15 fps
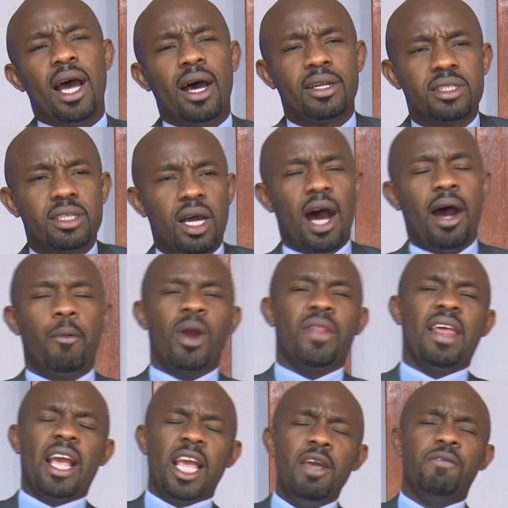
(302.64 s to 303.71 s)
had, uh, uh, when
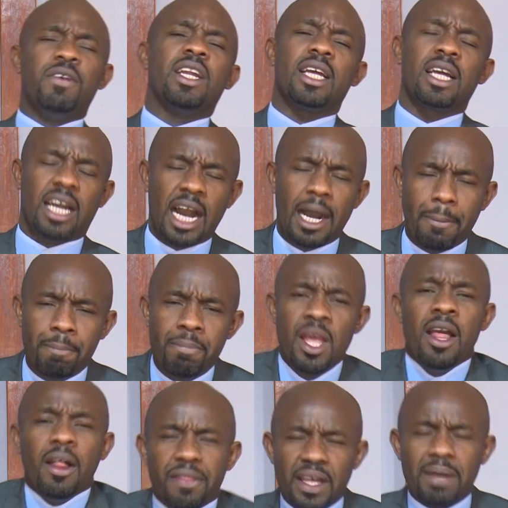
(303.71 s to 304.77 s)
the evening come,
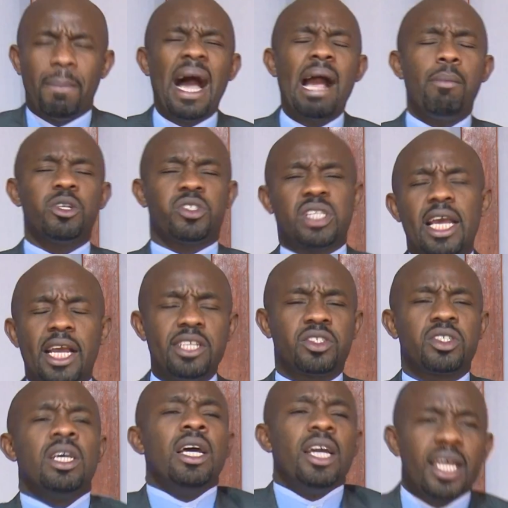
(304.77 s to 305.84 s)
the Bible
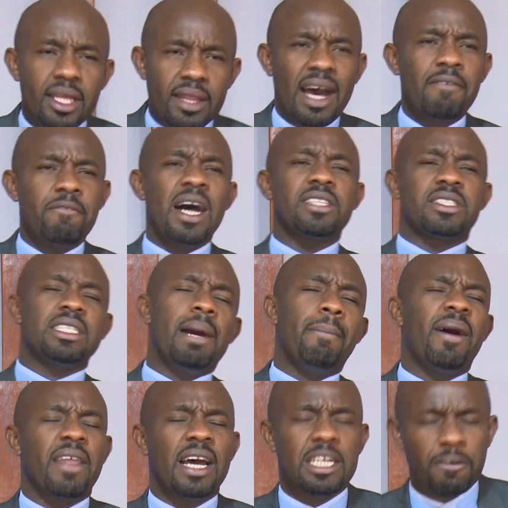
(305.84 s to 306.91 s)
says, the uh, verse
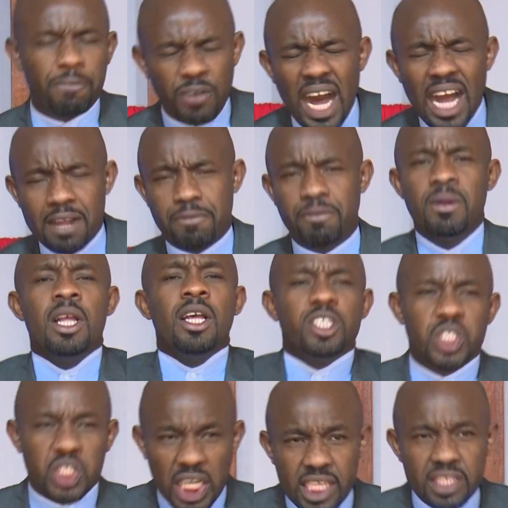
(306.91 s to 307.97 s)
number 35,
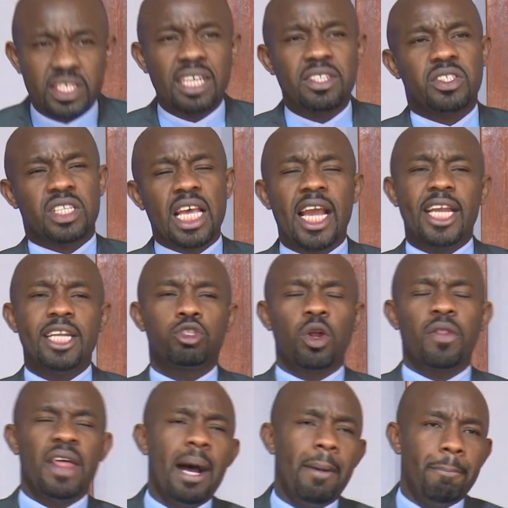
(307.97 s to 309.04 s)
Jesus said
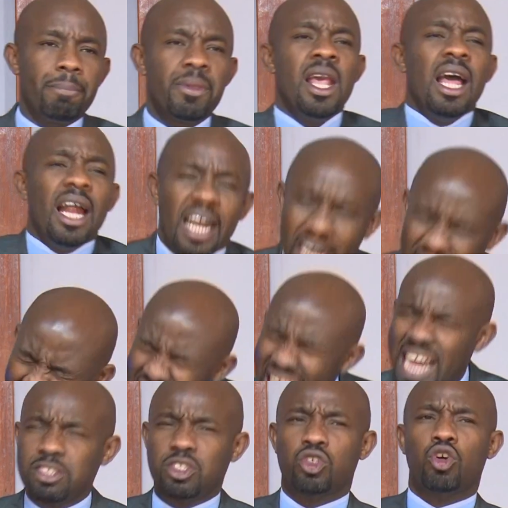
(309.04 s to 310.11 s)
to them, Let
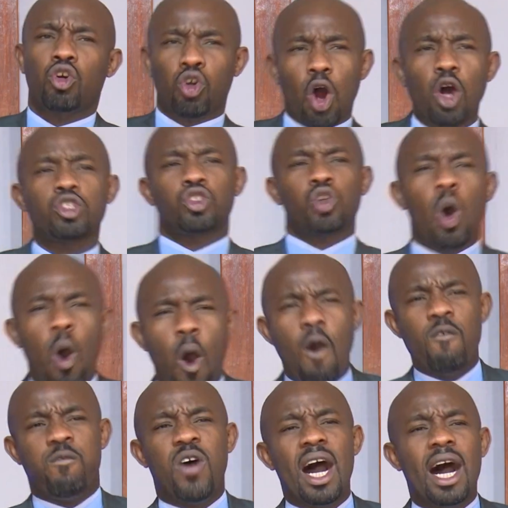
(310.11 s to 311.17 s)
us cross
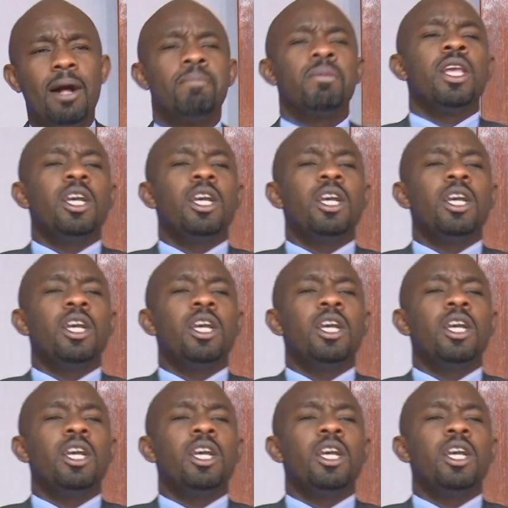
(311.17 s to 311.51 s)
over